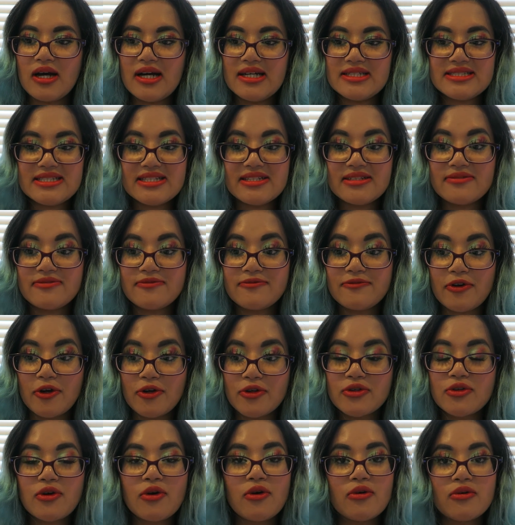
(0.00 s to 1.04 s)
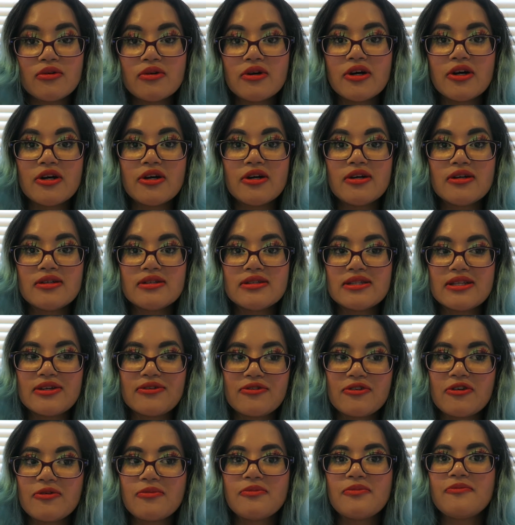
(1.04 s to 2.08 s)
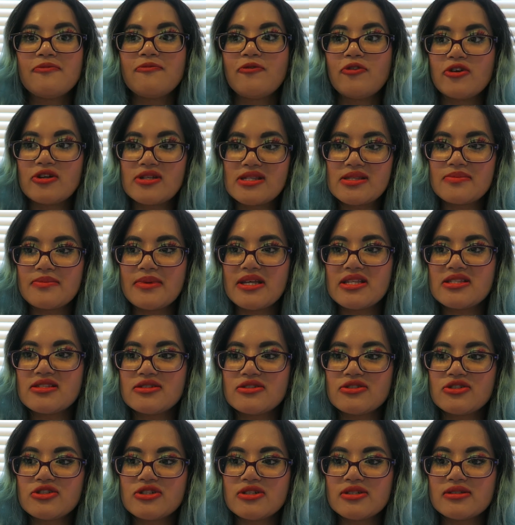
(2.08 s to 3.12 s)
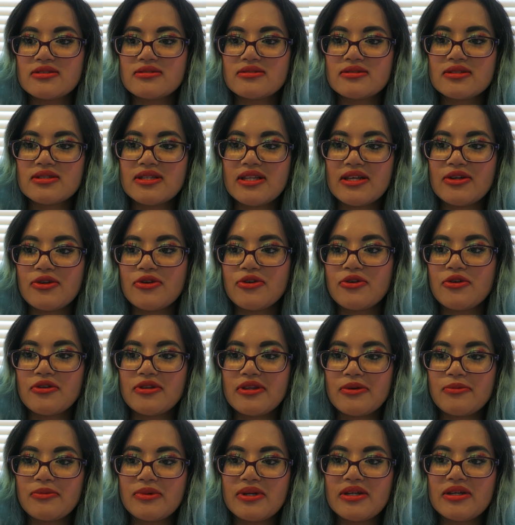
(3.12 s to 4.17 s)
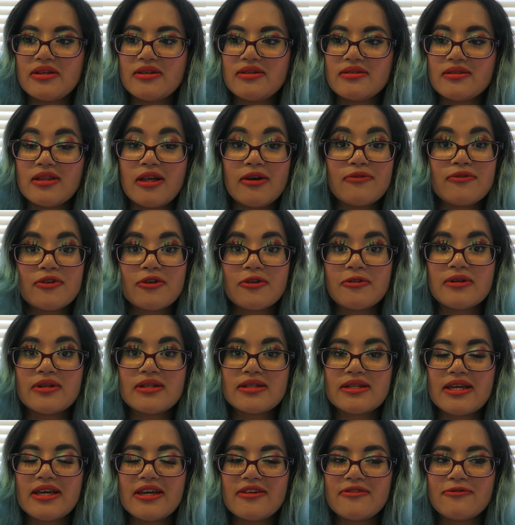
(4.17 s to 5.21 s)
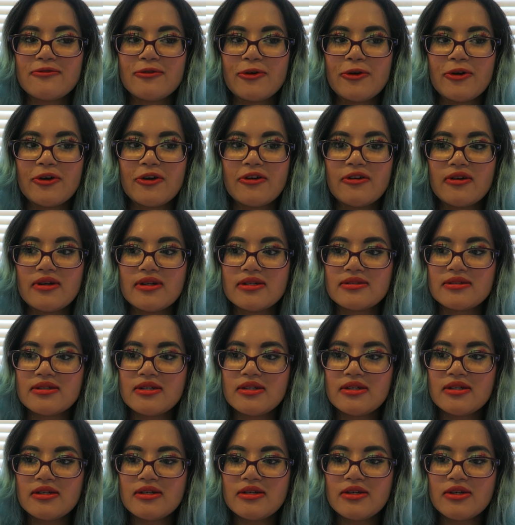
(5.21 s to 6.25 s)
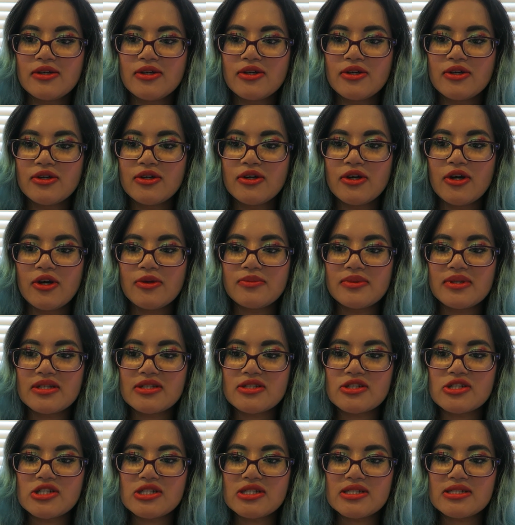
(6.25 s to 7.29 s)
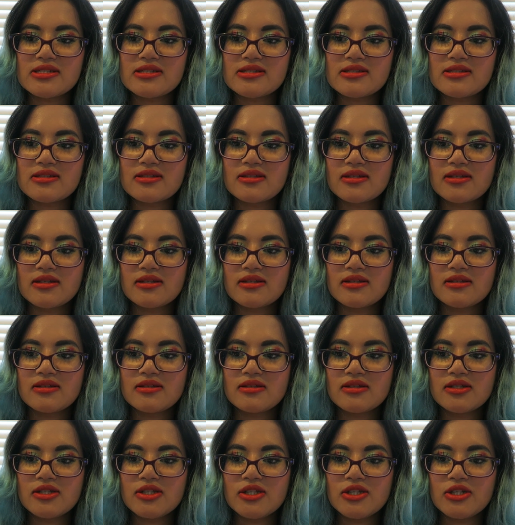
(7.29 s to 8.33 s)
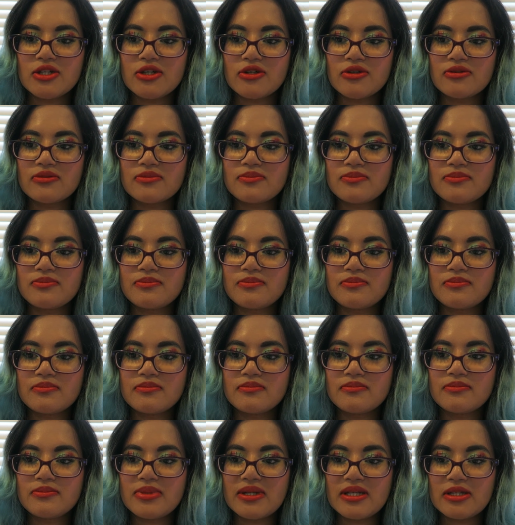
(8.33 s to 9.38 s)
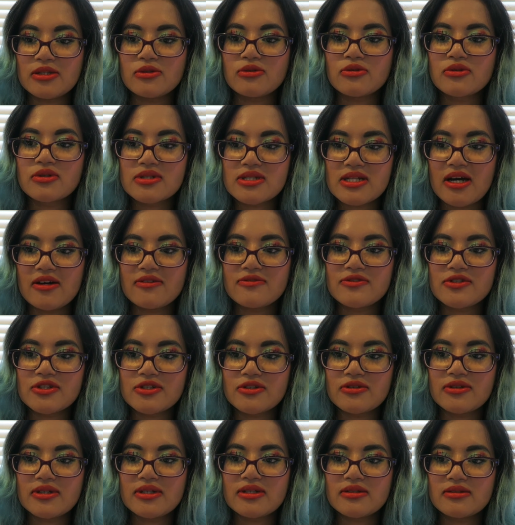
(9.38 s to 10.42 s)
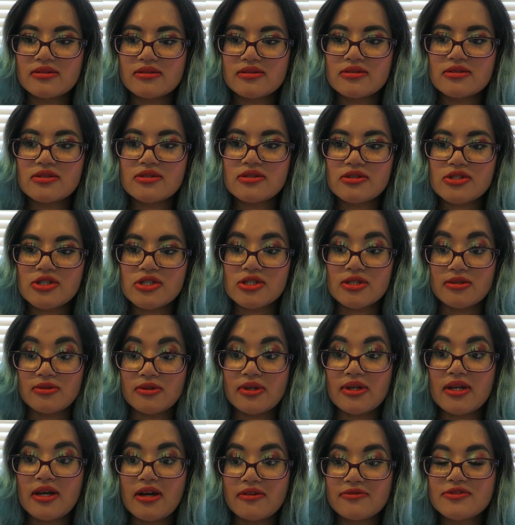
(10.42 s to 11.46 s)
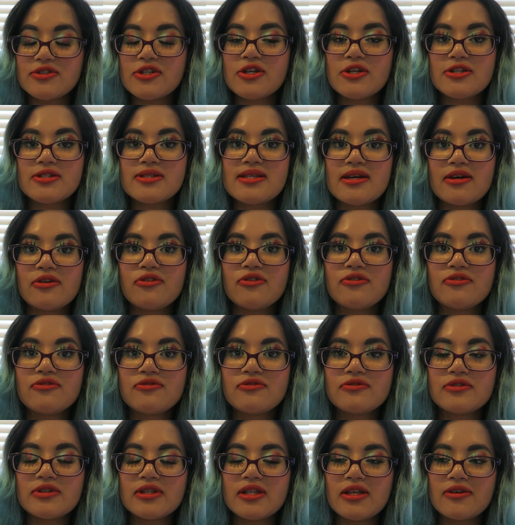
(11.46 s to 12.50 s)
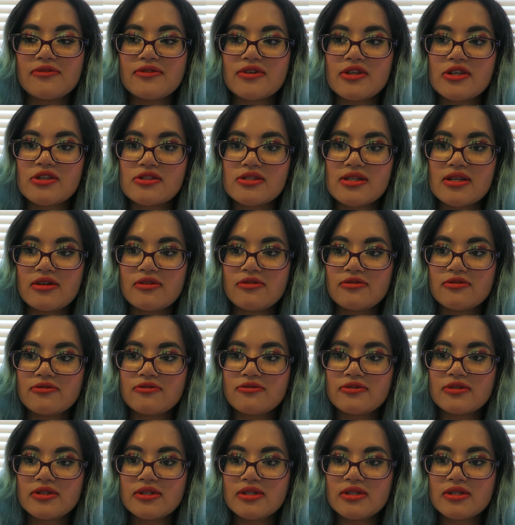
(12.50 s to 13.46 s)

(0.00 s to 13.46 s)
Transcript: I did phone call her, leave her a voice message, and let her know that we love her and care for her and hope that she's, you know, being looked after and she's looking after herself and loving herself,